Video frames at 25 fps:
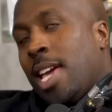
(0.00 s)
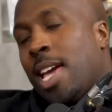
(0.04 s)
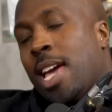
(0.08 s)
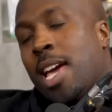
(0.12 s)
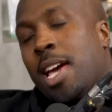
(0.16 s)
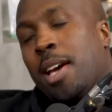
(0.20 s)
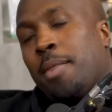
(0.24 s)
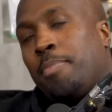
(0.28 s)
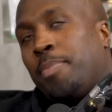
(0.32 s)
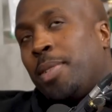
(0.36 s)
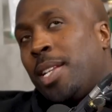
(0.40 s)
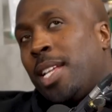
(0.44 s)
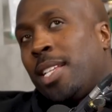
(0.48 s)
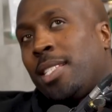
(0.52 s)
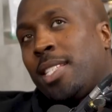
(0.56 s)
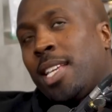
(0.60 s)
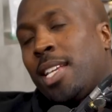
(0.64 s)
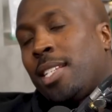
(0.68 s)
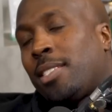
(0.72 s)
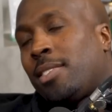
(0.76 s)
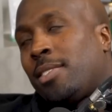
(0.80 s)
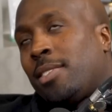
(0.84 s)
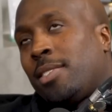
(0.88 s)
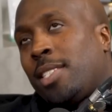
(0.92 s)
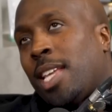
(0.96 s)
yeah, but
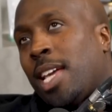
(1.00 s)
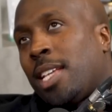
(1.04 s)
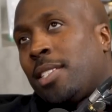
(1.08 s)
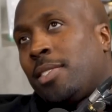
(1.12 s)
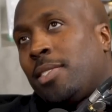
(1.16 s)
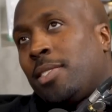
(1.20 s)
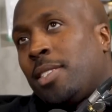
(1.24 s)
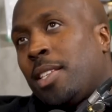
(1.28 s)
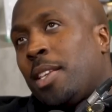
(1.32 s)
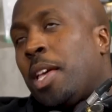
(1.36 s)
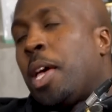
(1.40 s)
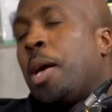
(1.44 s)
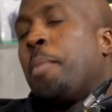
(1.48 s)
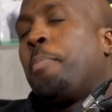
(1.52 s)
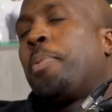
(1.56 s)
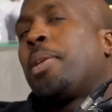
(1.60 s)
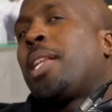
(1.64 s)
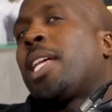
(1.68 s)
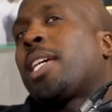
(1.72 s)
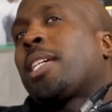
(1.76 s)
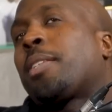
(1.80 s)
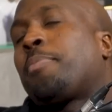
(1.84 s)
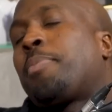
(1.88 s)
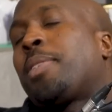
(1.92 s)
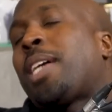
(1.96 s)
that, that's that's. The,
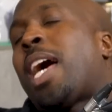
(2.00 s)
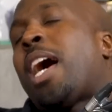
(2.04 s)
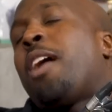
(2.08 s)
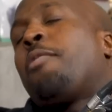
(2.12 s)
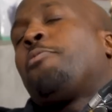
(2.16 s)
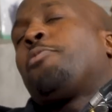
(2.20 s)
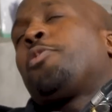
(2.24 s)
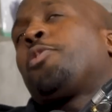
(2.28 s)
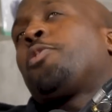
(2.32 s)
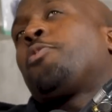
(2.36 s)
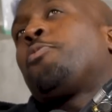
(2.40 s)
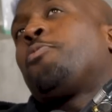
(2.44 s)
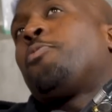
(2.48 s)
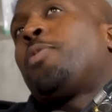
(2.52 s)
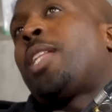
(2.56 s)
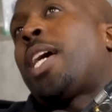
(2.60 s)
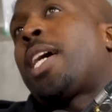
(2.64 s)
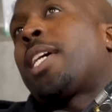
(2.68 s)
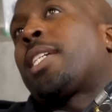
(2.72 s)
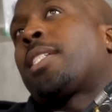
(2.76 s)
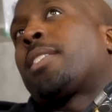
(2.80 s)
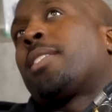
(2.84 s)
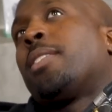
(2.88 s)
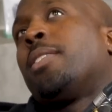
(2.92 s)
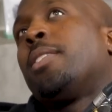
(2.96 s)
but like, but how do you
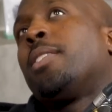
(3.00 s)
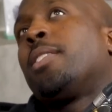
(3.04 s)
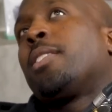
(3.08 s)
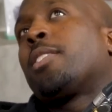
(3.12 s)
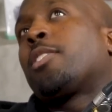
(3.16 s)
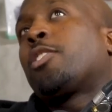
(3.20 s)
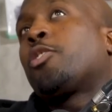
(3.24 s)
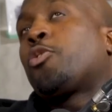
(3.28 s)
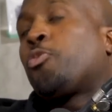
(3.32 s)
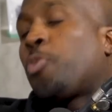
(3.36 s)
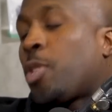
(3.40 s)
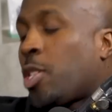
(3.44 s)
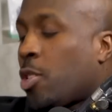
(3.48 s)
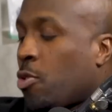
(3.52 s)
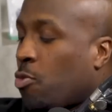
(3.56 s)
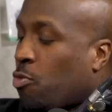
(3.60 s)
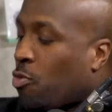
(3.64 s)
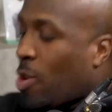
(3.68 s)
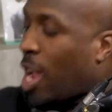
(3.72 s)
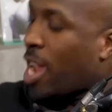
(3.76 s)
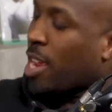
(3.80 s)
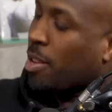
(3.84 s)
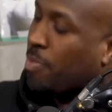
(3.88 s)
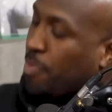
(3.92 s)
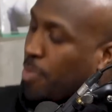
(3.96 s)
like? Because when
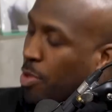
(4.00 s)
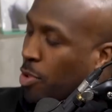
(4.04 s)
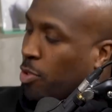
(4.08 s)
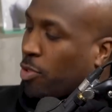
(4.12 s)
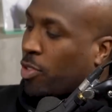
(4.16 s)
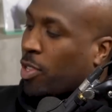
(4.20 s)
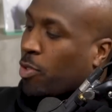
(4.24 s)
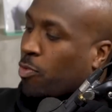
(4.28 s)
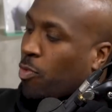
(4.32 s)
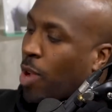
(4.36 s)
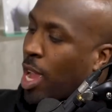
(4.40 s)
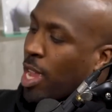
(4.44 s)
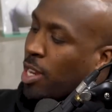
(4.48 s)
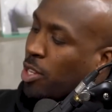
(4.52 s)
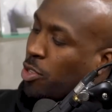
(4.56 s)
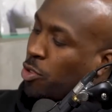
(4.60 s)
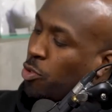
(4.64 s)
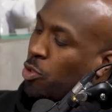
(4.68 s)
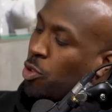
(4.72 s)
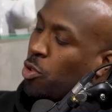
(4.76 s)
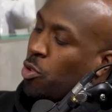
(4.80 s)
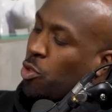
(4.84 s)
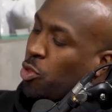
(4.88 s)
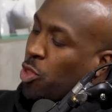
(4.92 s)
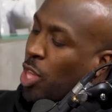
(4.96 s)
you write music,
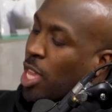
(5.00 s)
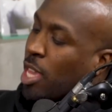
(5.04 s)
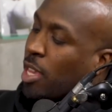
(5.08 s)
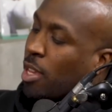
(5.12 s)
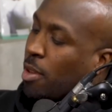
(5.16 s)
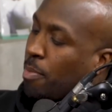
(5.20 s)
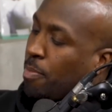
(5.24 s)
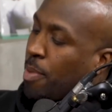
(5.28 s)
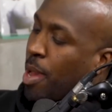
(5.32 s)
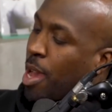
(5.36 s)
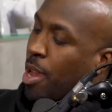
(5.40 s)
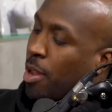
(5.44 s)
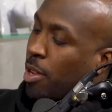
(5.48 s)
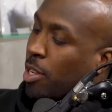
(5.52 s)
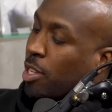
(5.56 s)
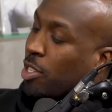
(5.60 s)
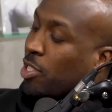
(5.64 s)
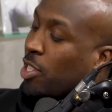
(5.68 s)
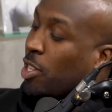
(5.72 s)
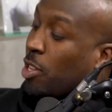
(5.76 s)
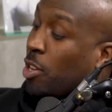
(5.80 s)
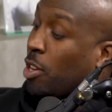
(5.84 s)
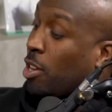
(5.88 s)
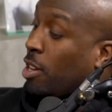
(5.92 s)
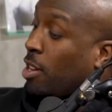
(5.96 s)
right? Do you think about?
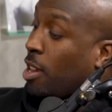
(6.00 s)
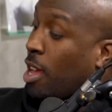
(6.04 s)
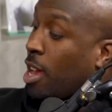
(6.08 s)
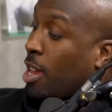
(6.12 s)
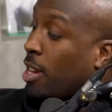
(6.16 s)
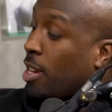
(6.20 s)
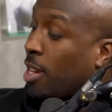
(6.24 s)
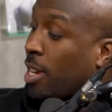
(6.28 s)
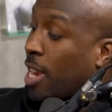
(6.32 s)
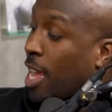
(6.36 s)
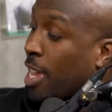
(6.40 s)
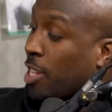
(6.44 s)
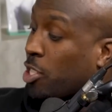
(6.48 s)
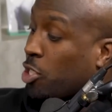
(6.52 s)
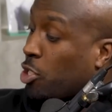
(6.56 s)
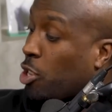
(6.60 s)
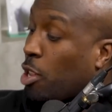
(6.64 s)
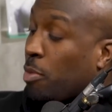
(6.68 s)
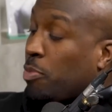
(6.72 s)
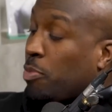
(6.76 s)
Because there are a lot of like